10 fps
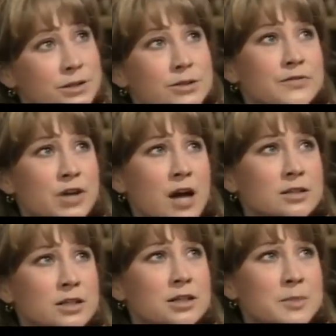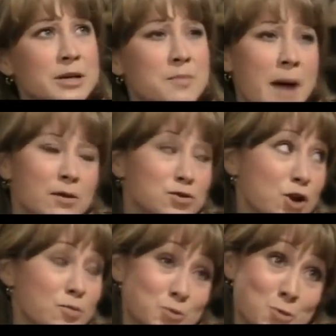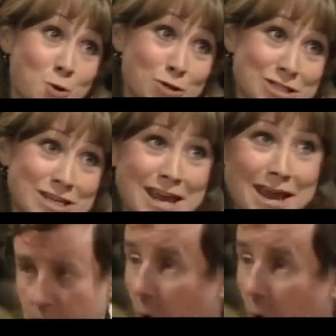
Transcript: you, if the article had been about Tom's water skiing...